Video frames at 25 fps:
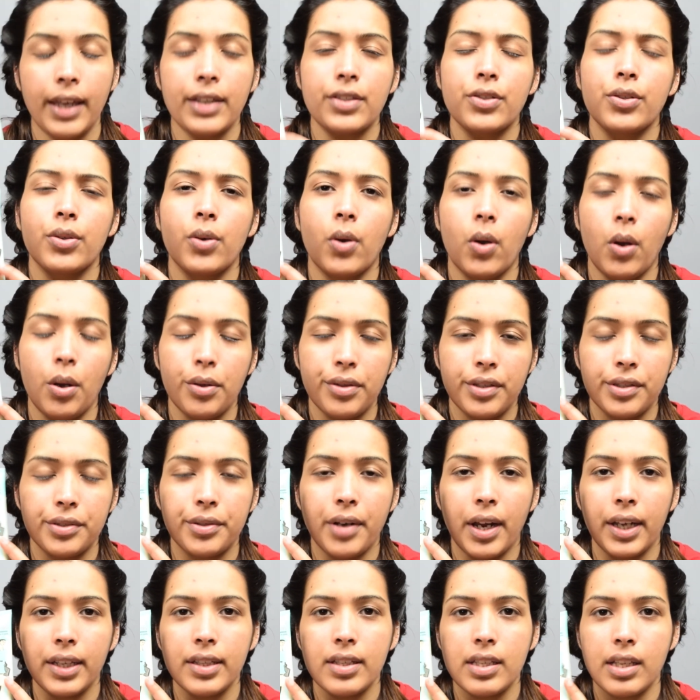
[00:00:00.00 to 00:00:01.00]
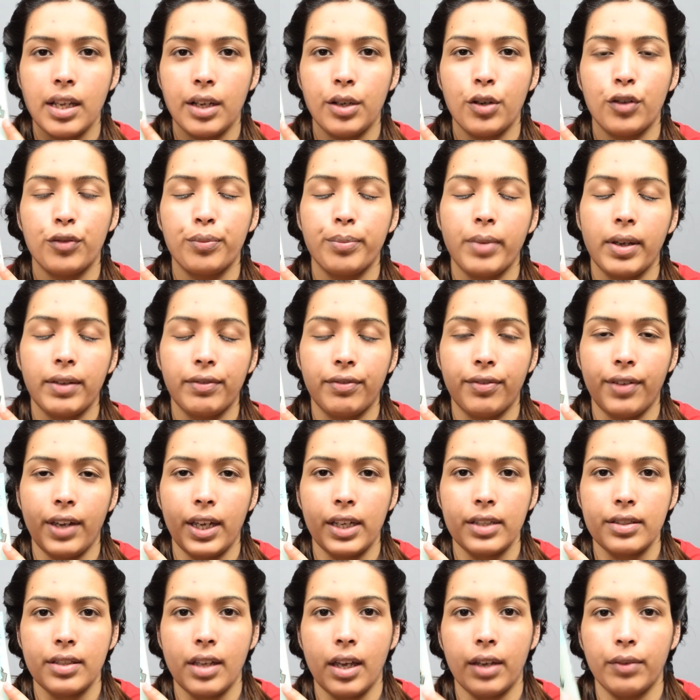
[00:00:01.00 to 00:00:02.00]
So on the right side of my
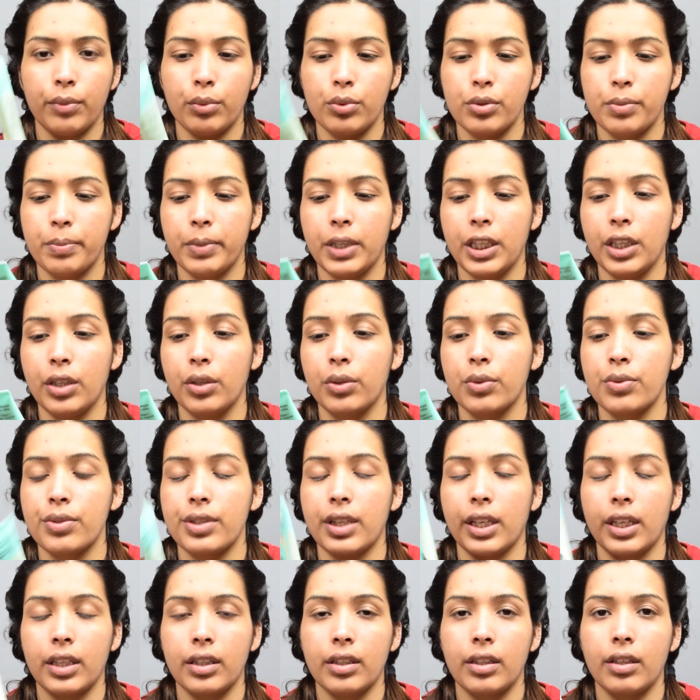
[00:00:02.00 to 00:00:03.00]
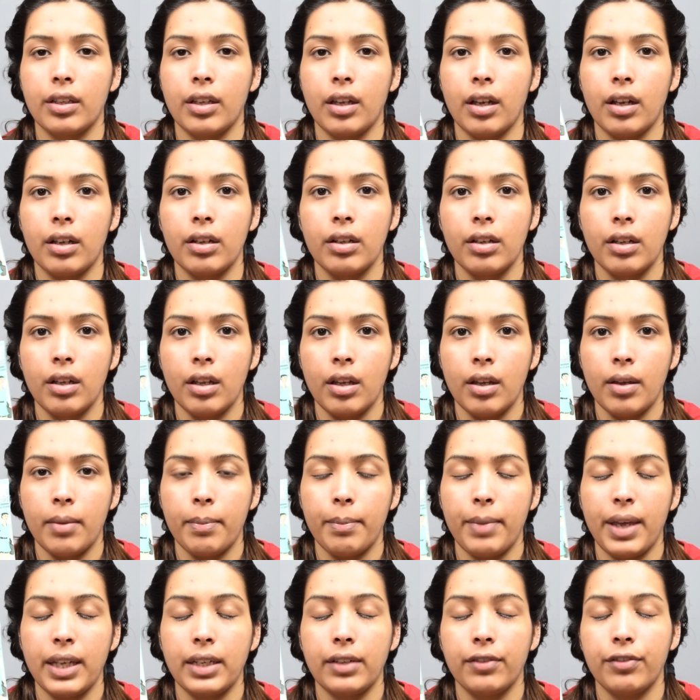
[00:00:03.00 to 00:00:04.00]
face I would be using the
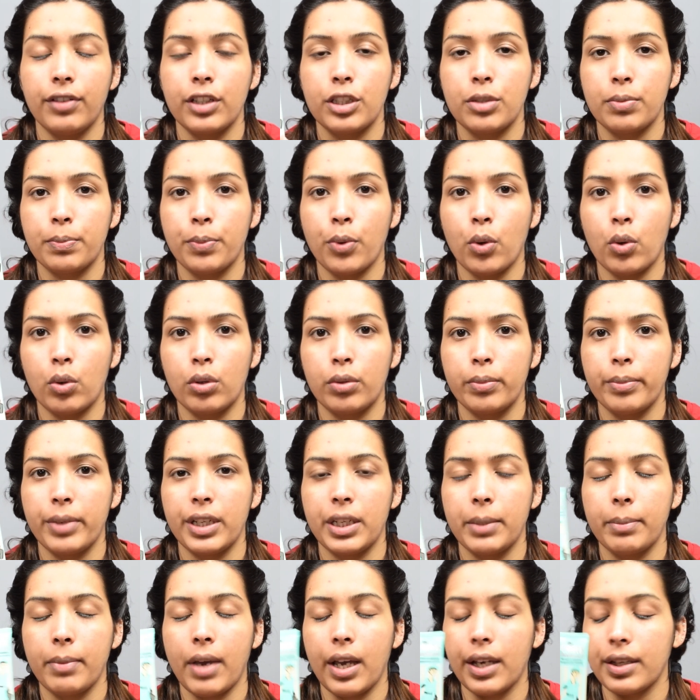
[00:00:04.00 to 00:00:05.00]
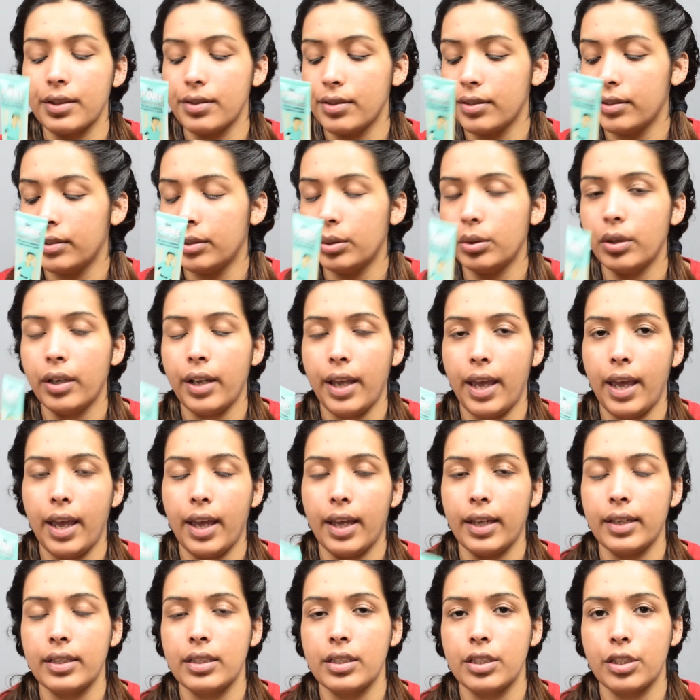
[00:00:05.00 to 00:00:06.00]
Benefit Pore Minimizer
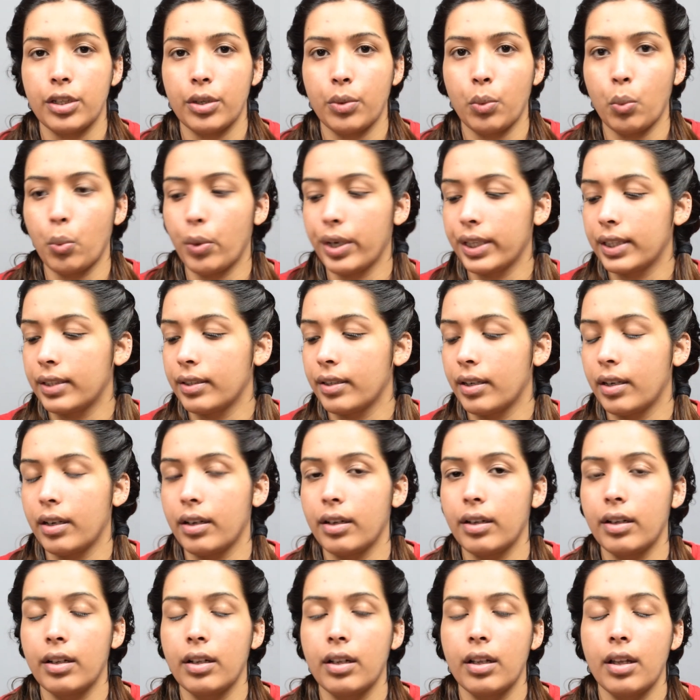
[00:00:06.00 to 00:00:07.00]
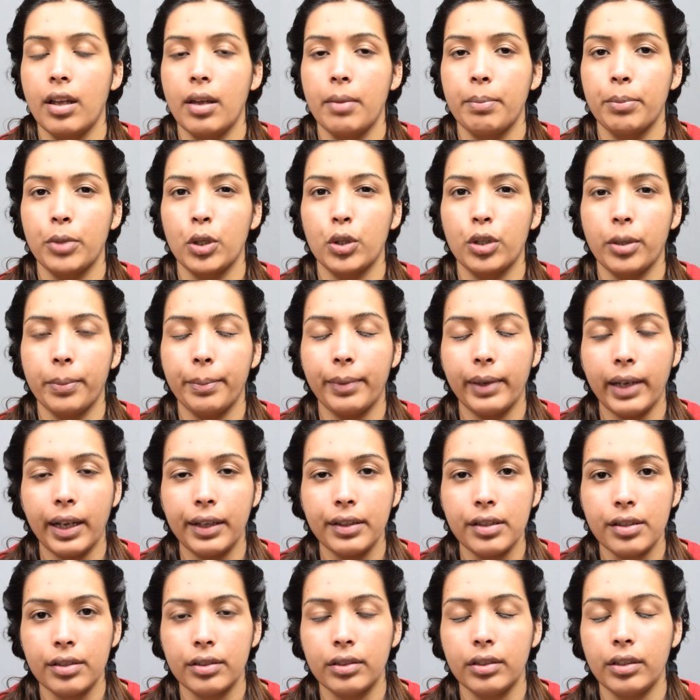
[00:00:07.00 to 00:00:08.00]
and with a beauty
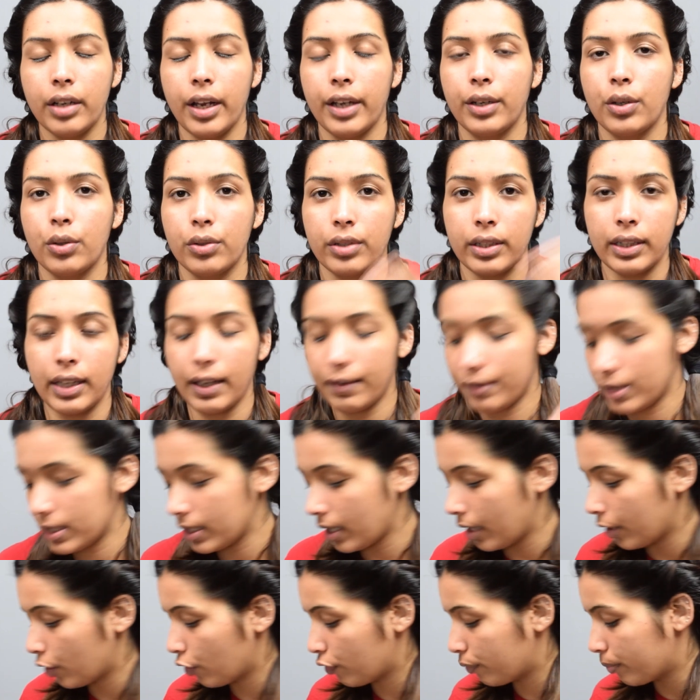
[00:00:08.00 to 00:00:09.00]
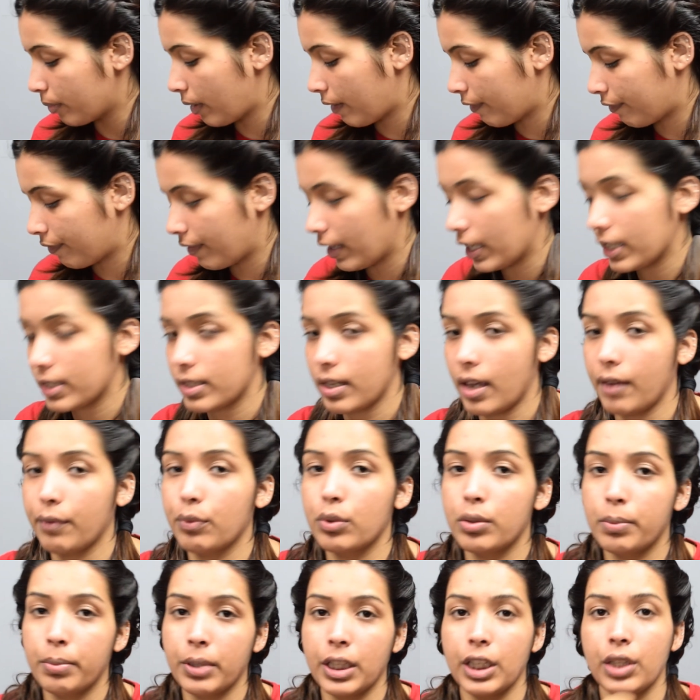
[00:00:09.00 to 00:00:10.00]
blender, and on the left side of my face I
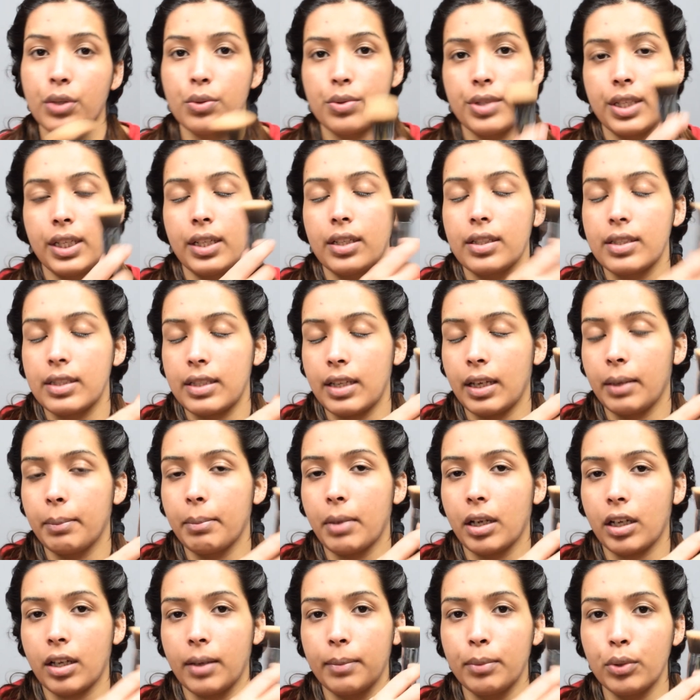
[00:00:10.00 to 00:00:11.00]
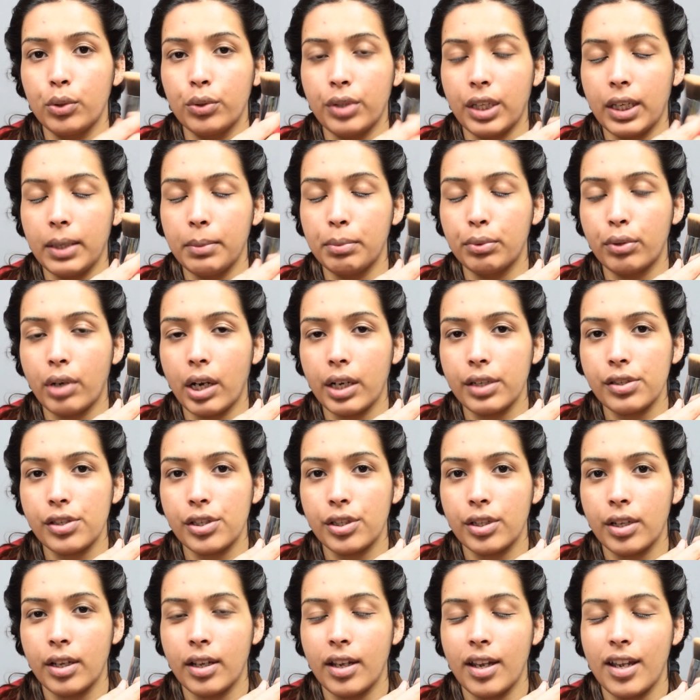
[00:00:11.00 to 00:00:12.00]
would be using a Sigma Kabuki brush.
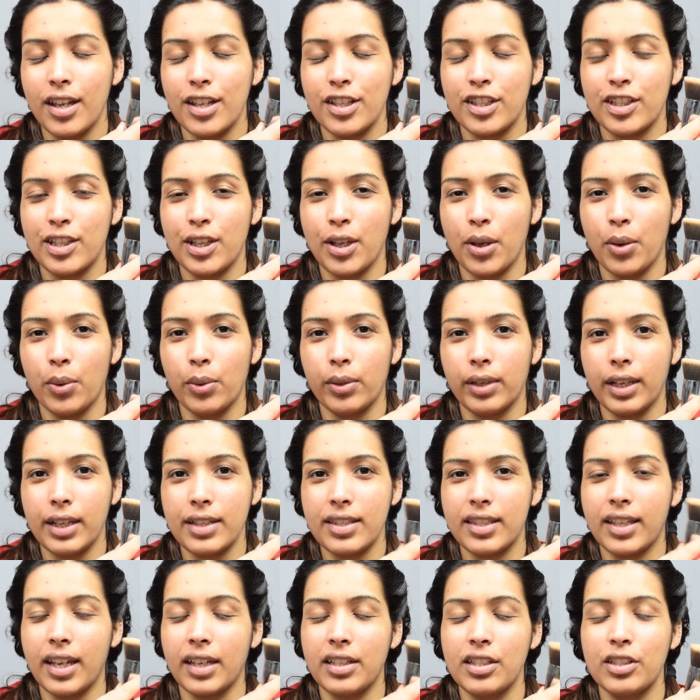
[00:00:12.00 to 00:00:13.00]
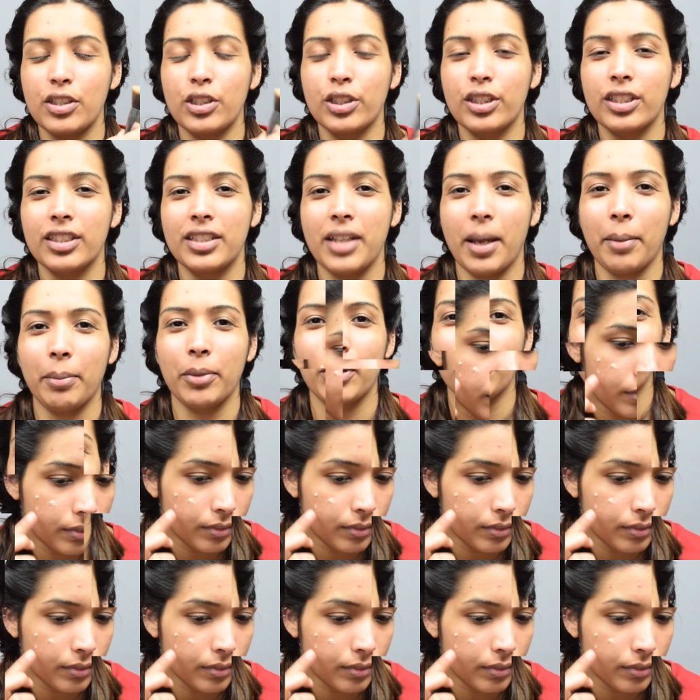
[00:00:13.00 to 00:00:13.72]
So let's get into the demo.